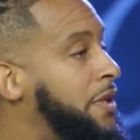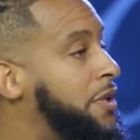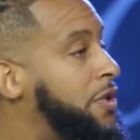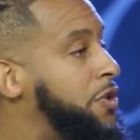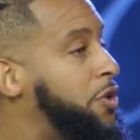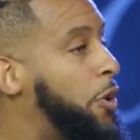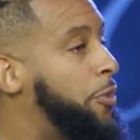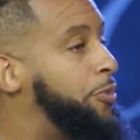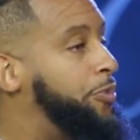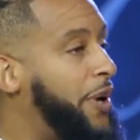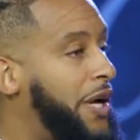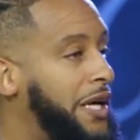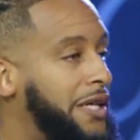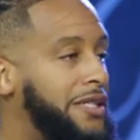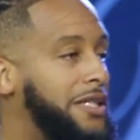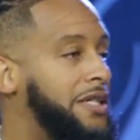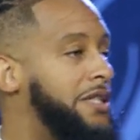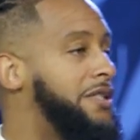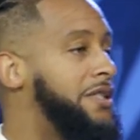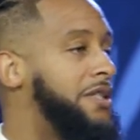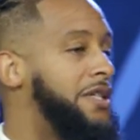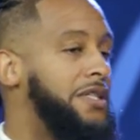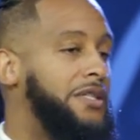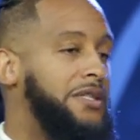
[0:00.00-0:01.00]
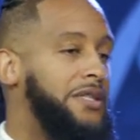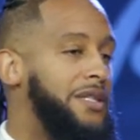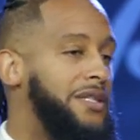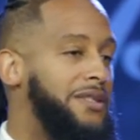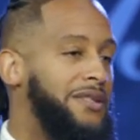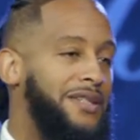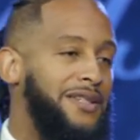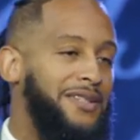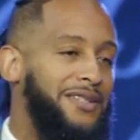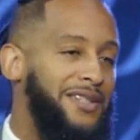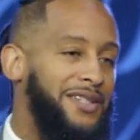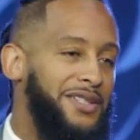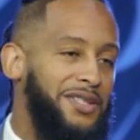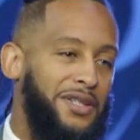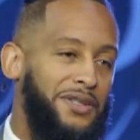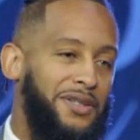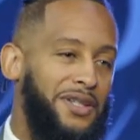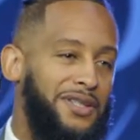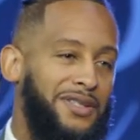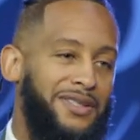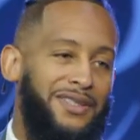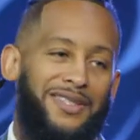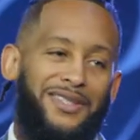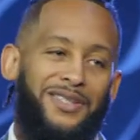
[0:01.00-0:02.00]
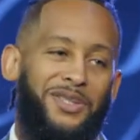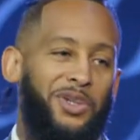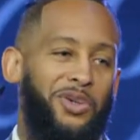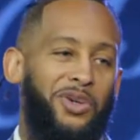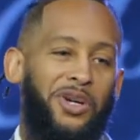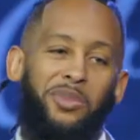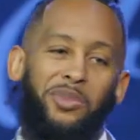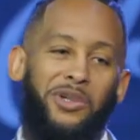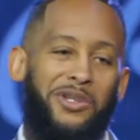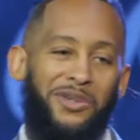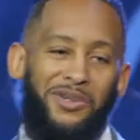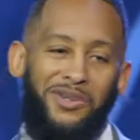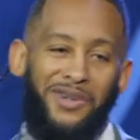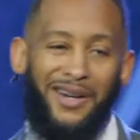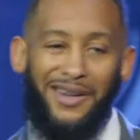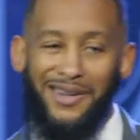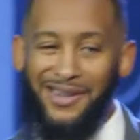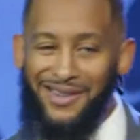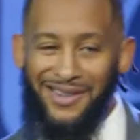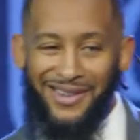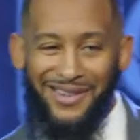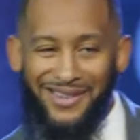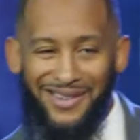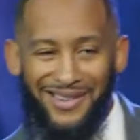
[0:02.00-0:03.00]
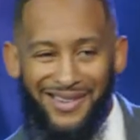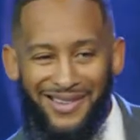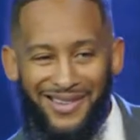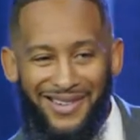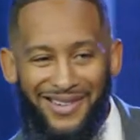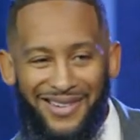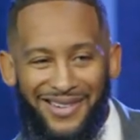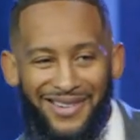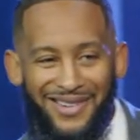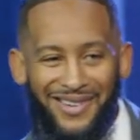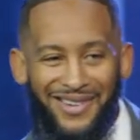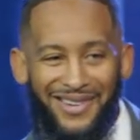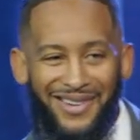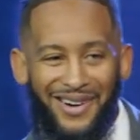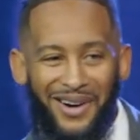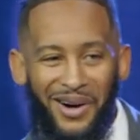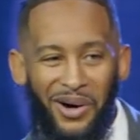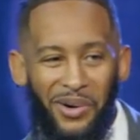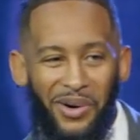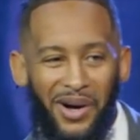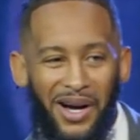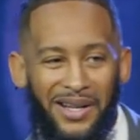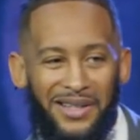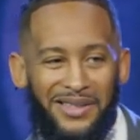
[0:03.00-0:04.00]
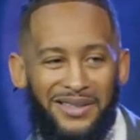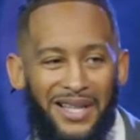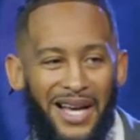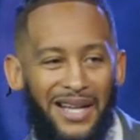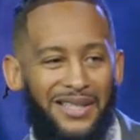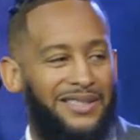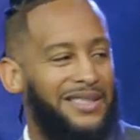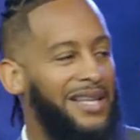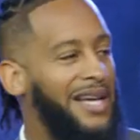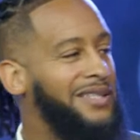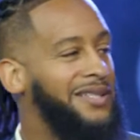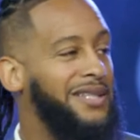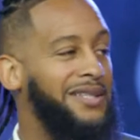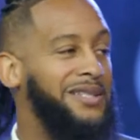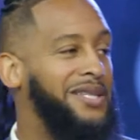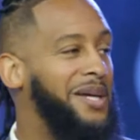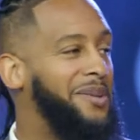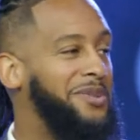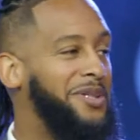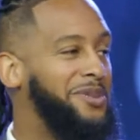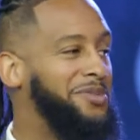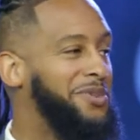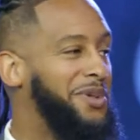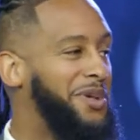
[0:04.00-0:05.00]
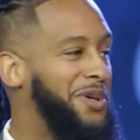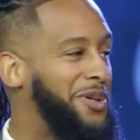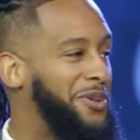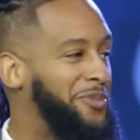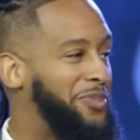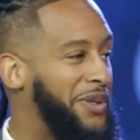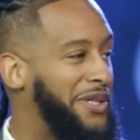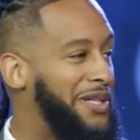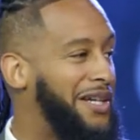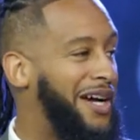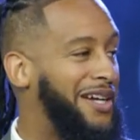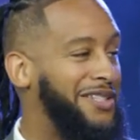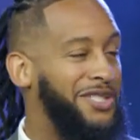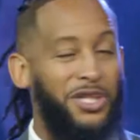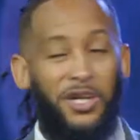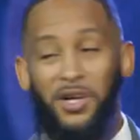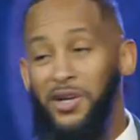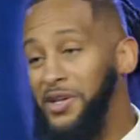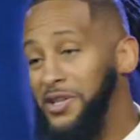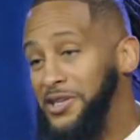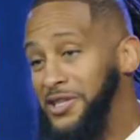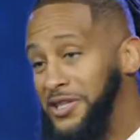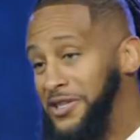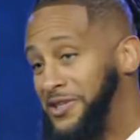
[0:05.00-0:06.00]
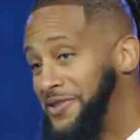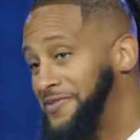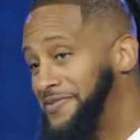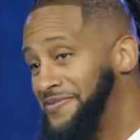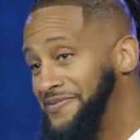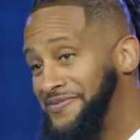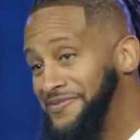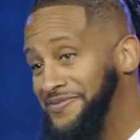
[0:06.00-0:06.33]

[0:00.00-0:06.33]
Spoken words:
So Peter is a criminal right here. All right? That's attempted murder. Peter got charges.